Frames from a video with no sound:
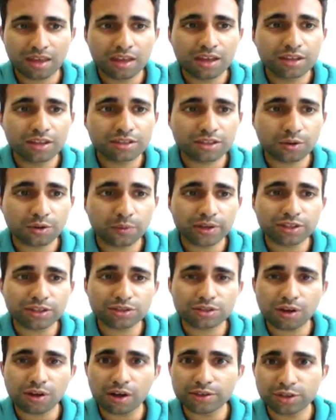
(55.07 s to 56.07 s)
So we
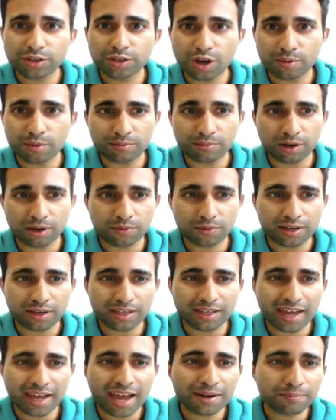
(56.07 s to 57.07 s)
install Yeoman by
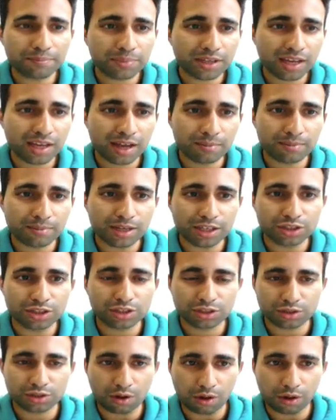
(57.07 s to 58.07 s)
running npm
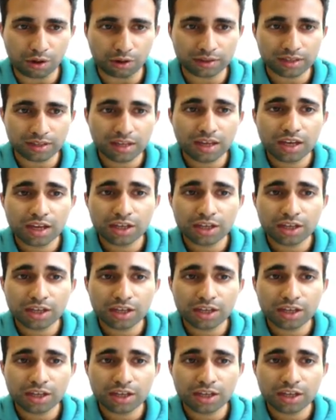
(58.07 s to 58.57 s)
install